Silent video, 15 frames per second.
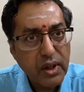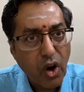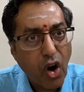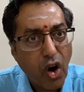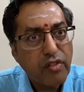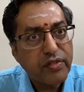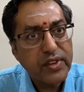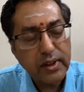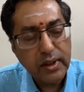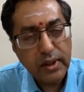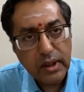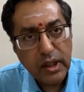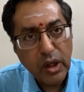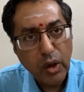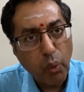
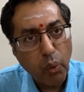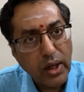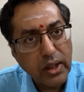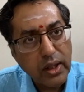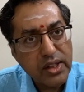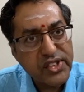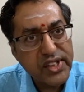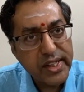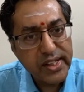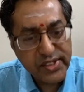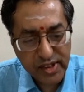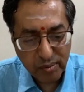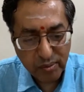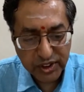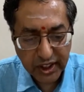Often one sees
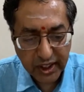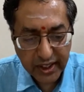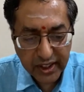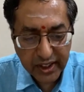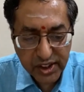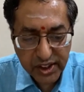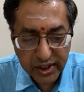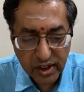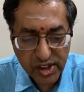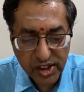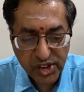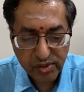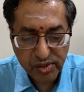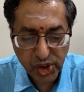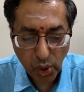them shedding
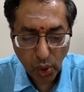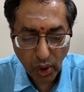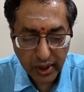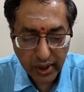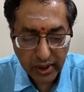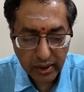tears of joy,